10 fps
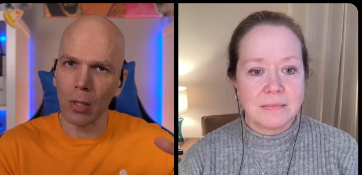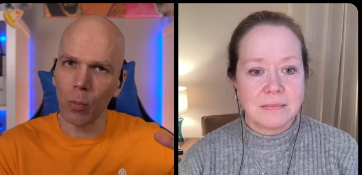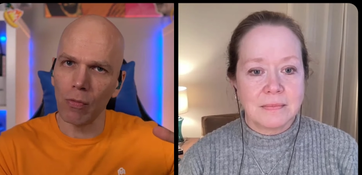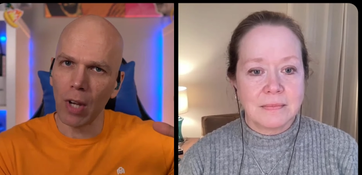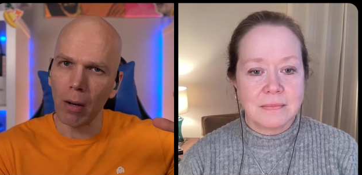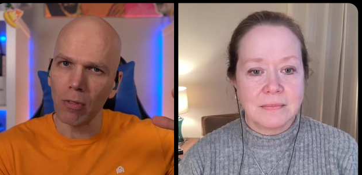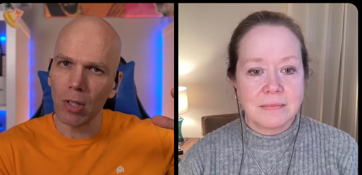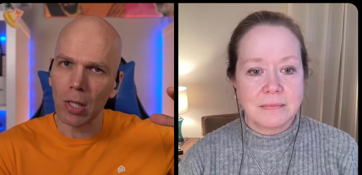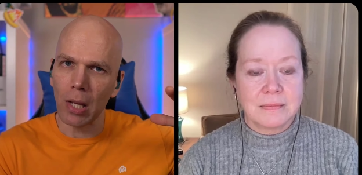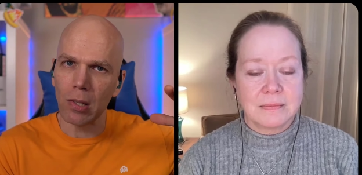Speaker 1: we've kind of
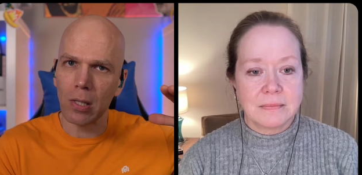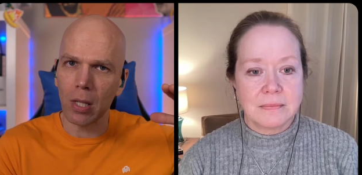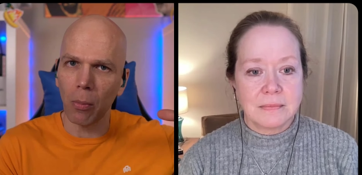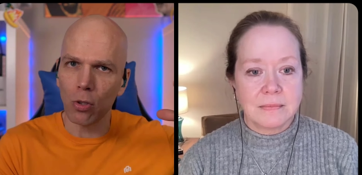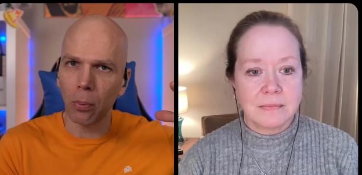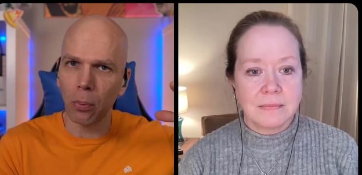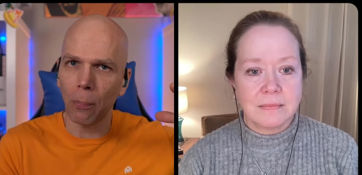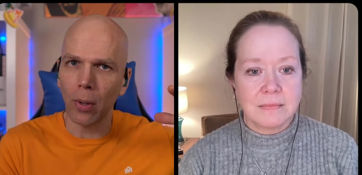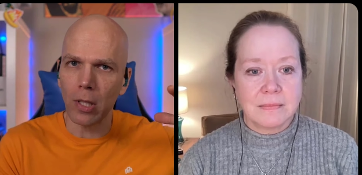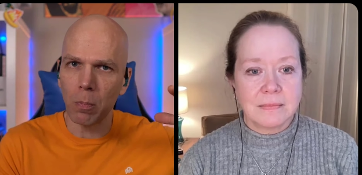discussed some of those bullet
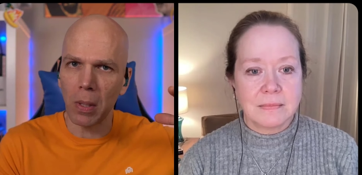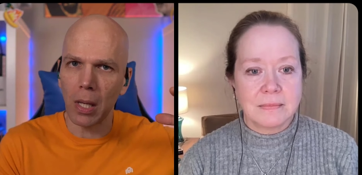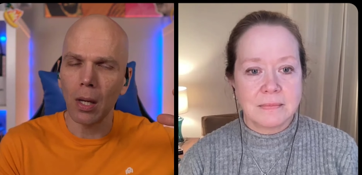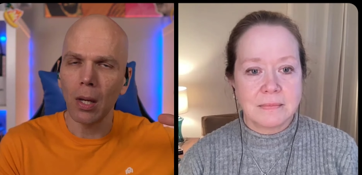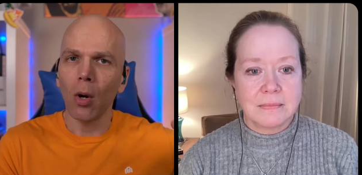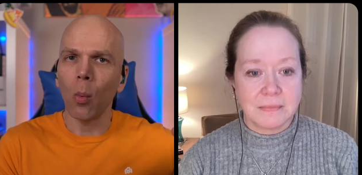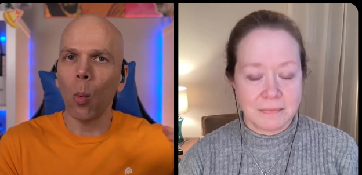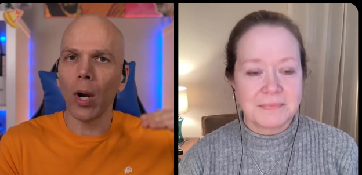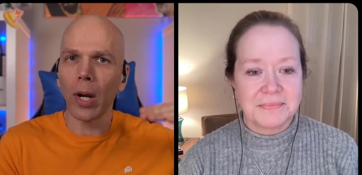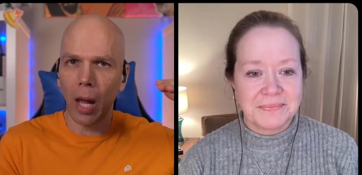points being
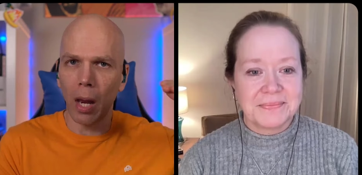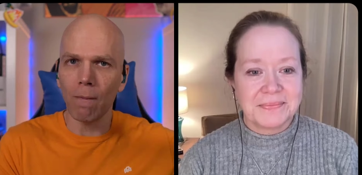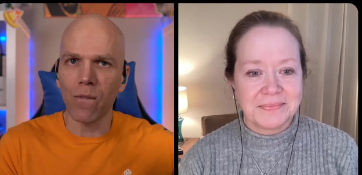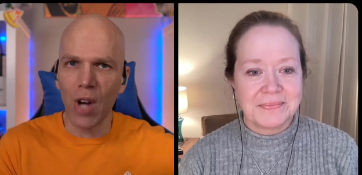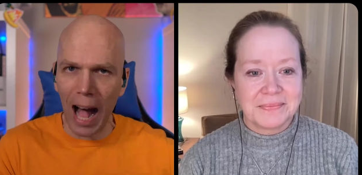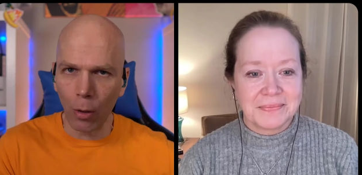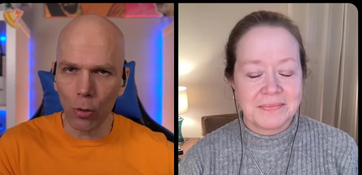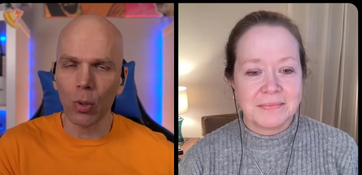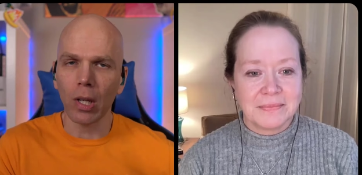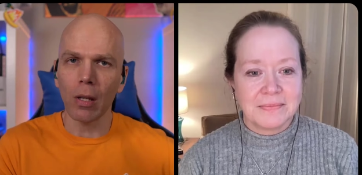what kind of
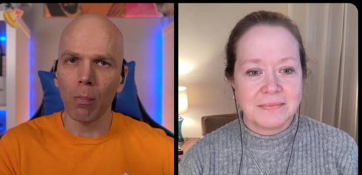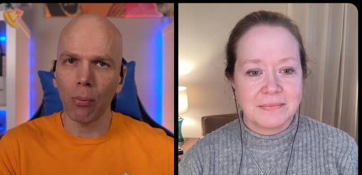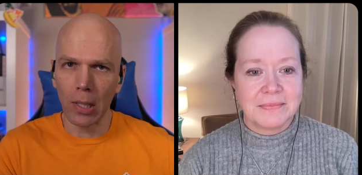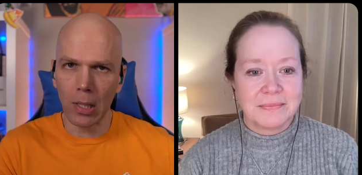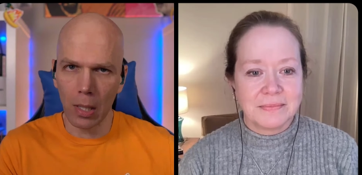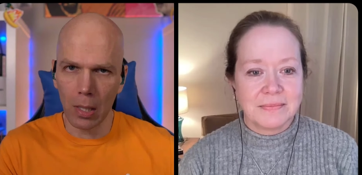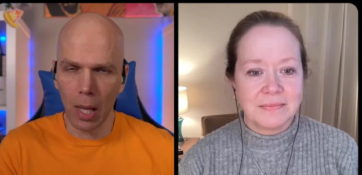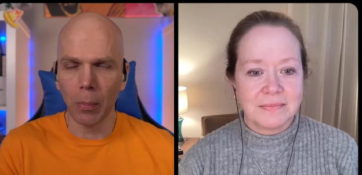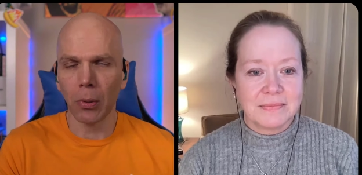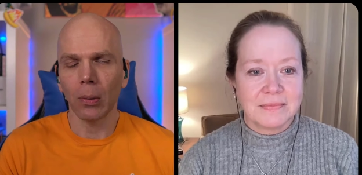value can you bring to the
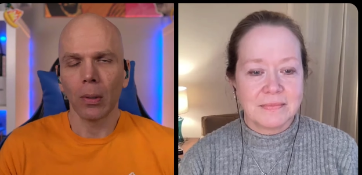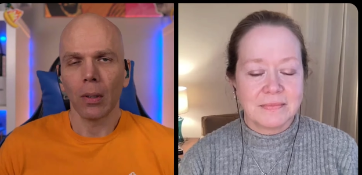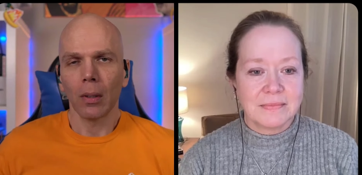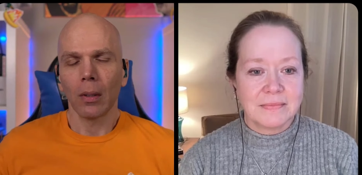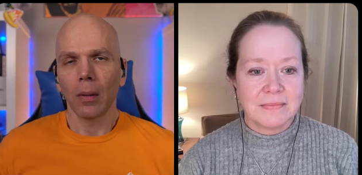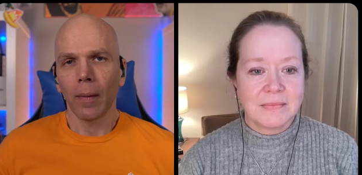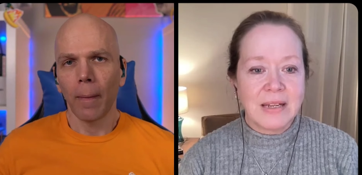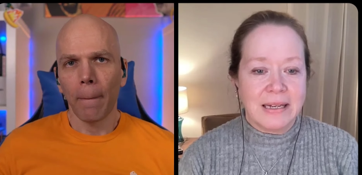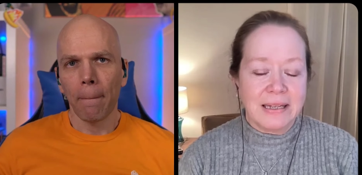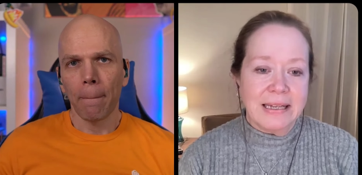table
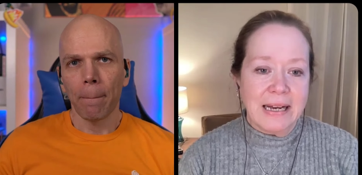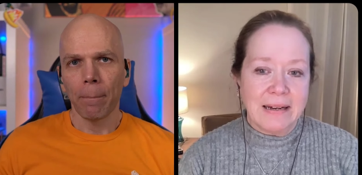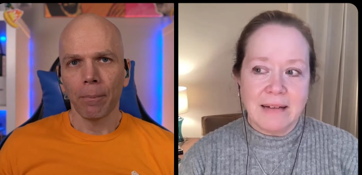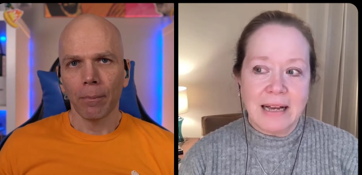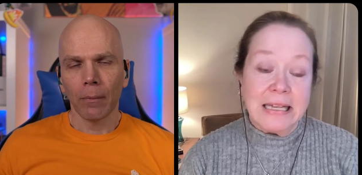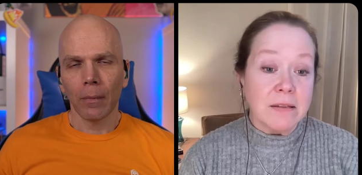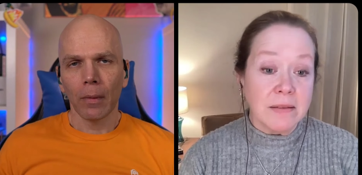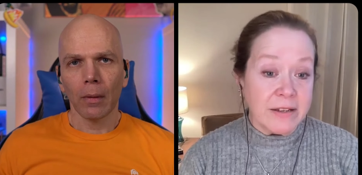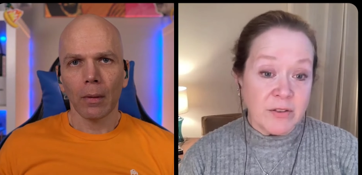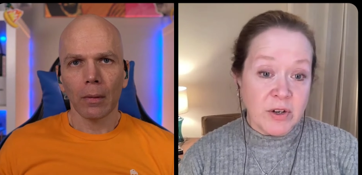
Speaker 2: yeah, I think
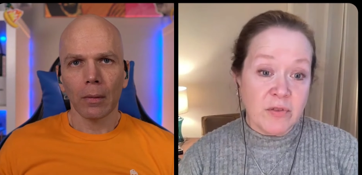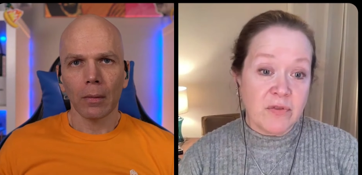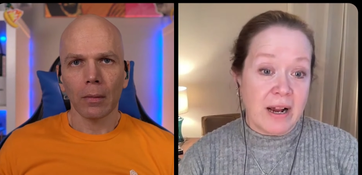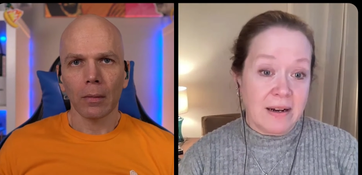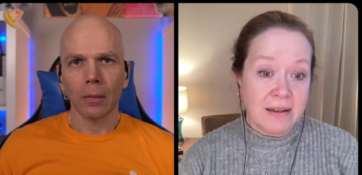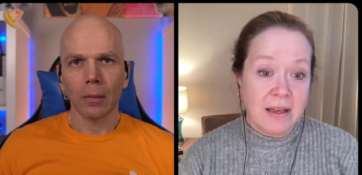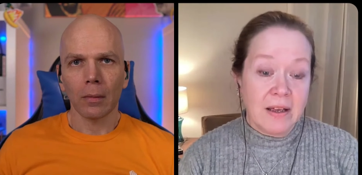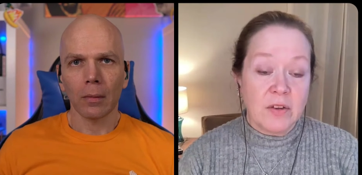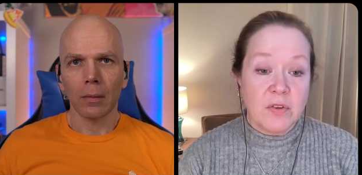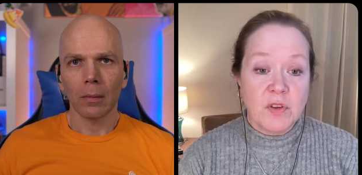links are your friend.
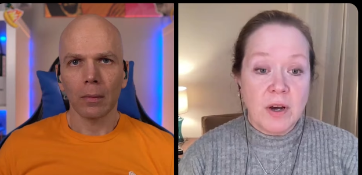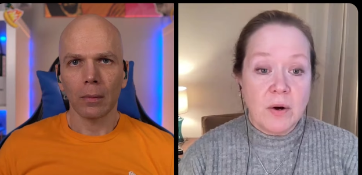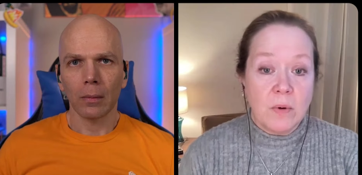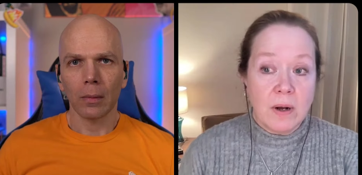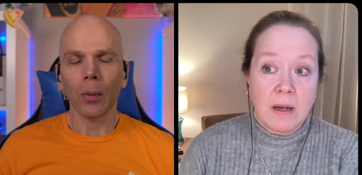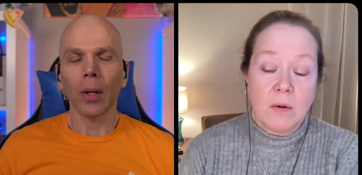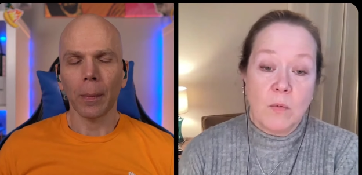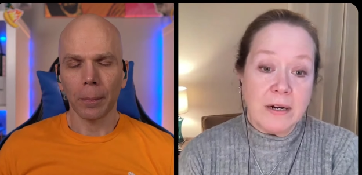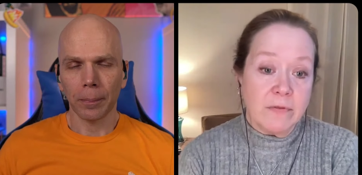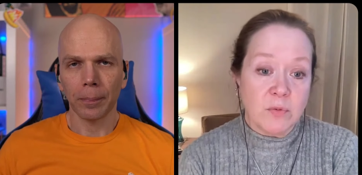So uh,
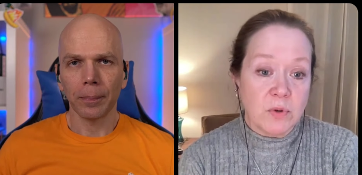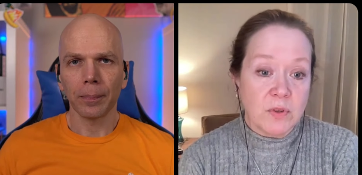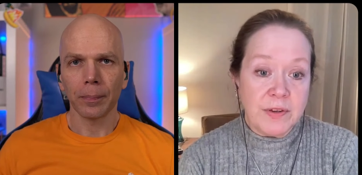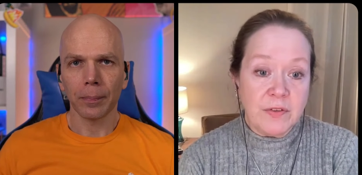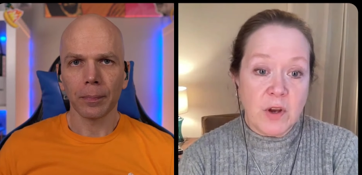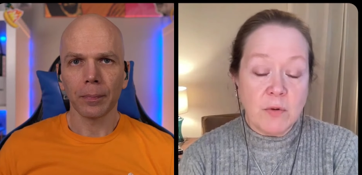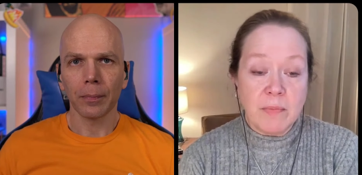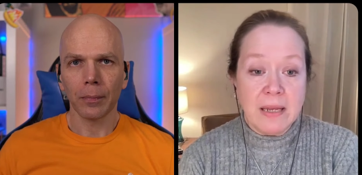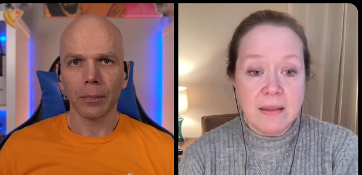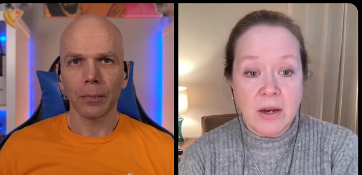one of the rules is don't
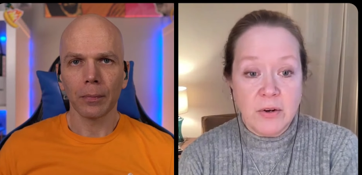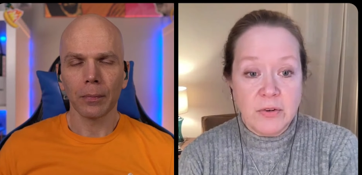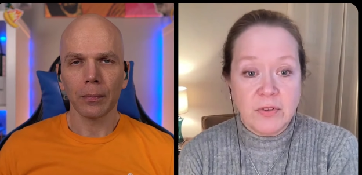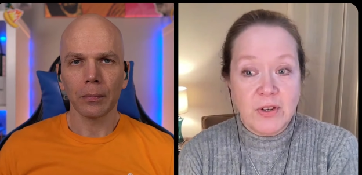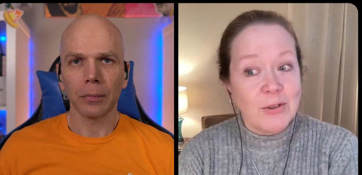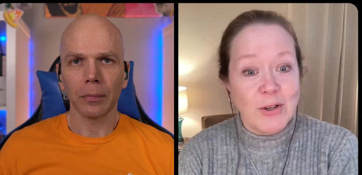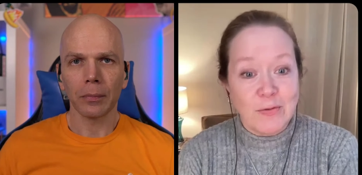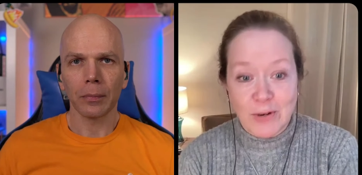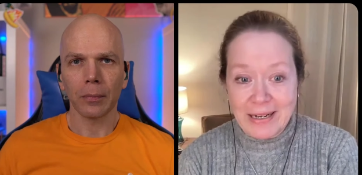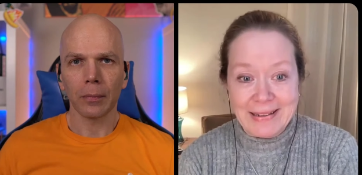make the host go look
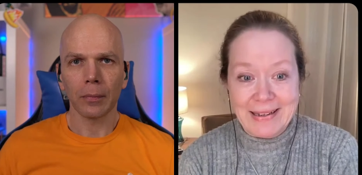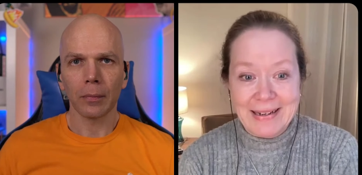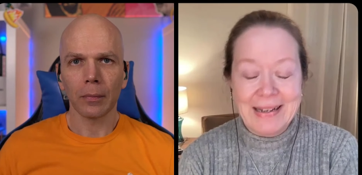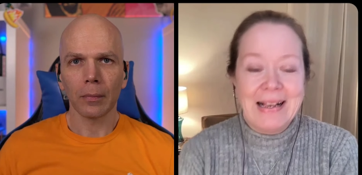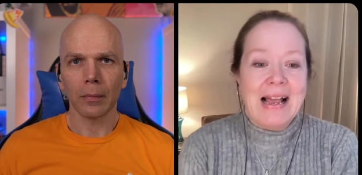for anything.